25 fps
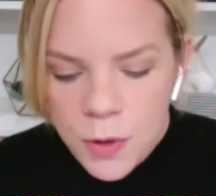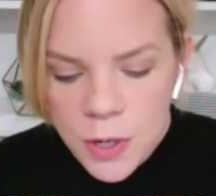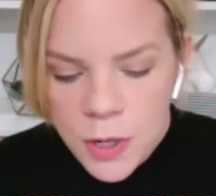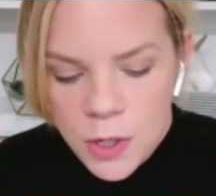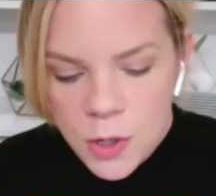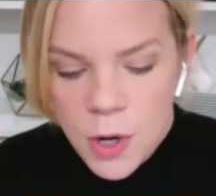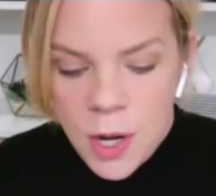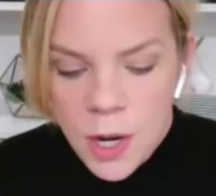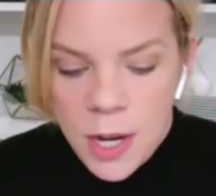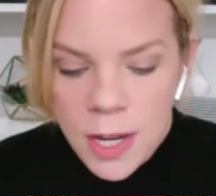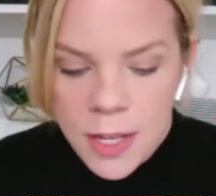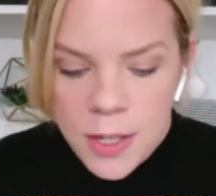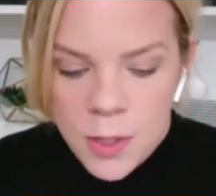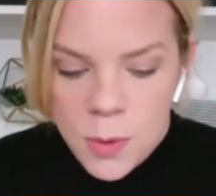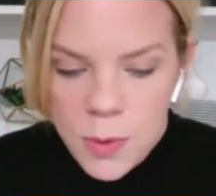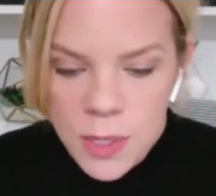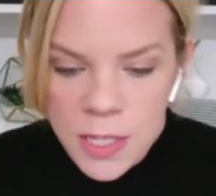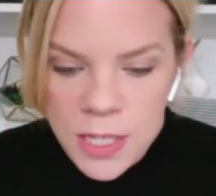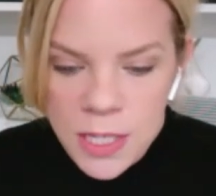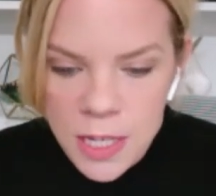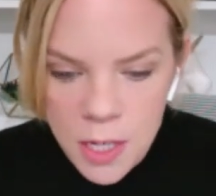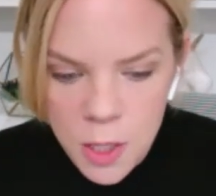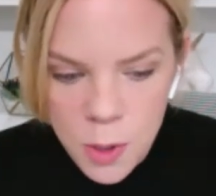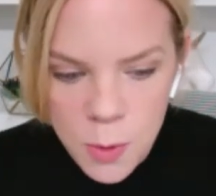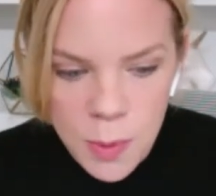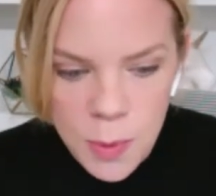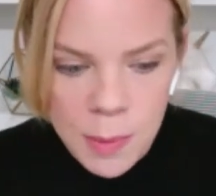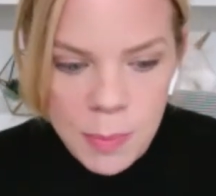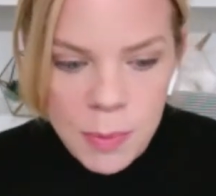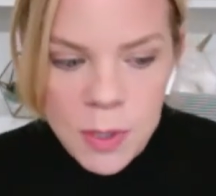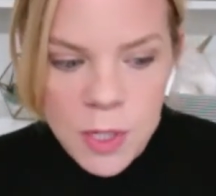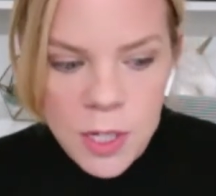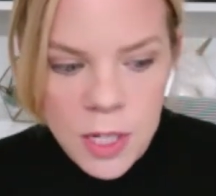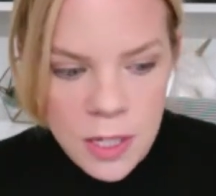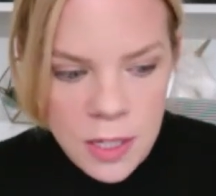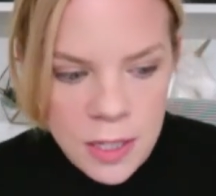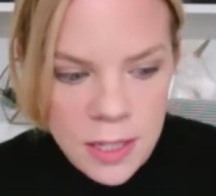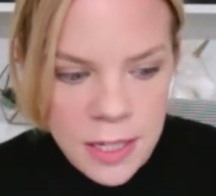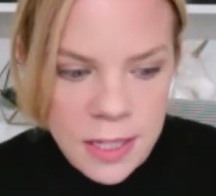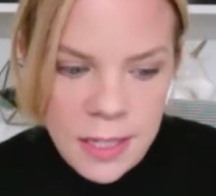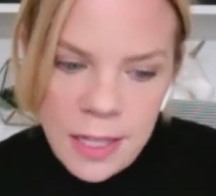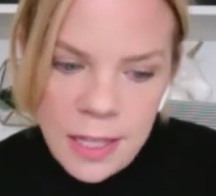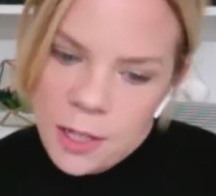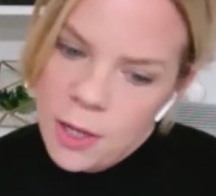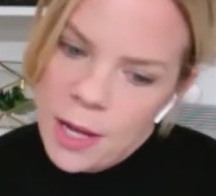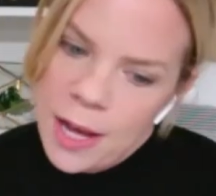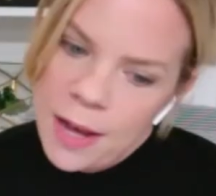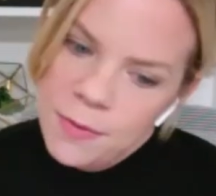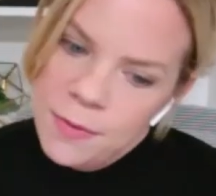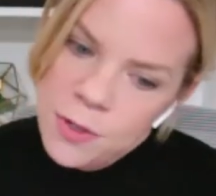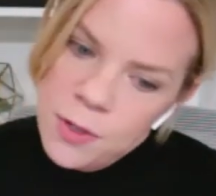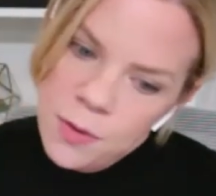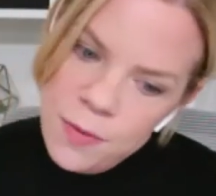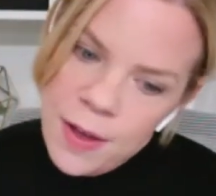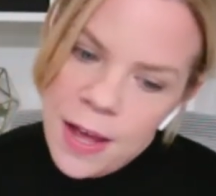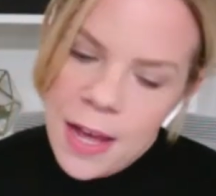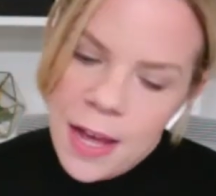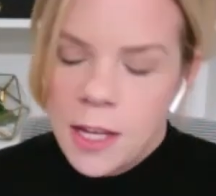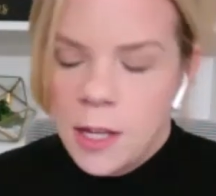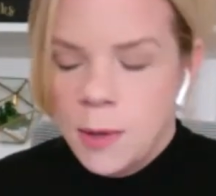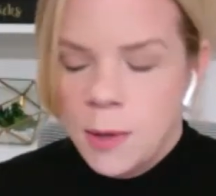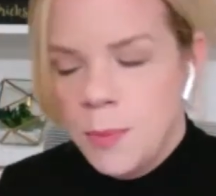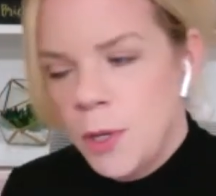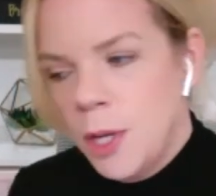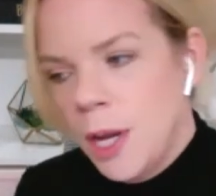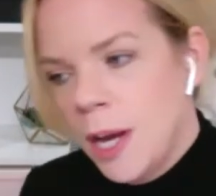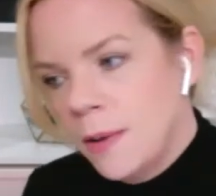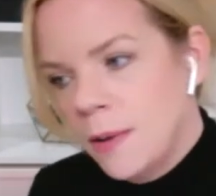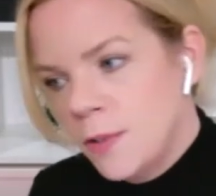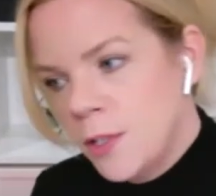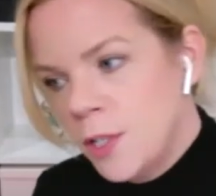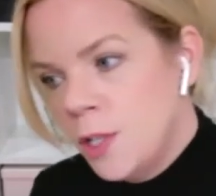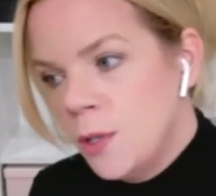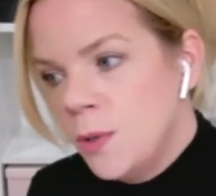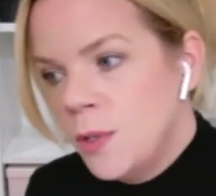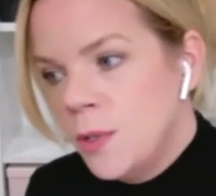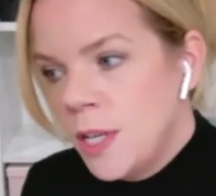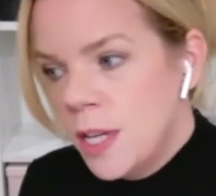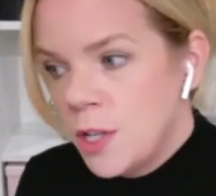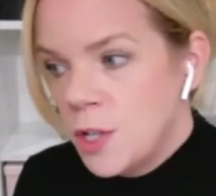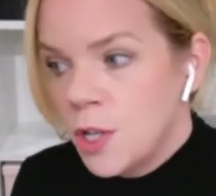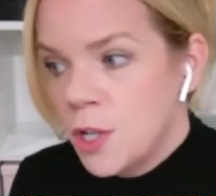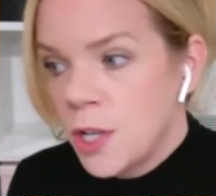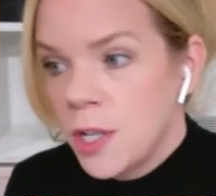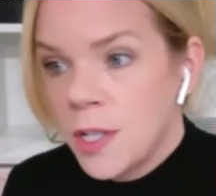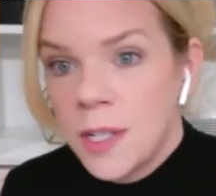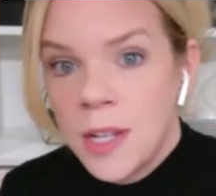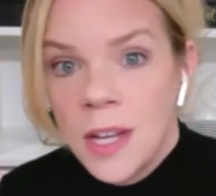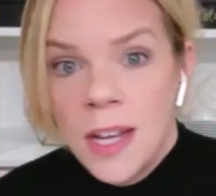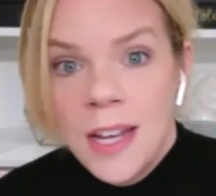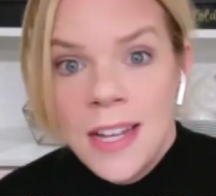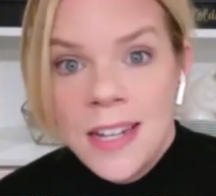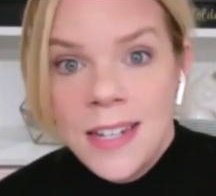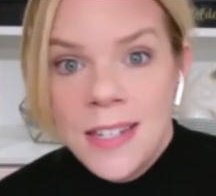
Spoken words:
frustrating is we teach people to clean, like you have to vacuum and you have to do dishes.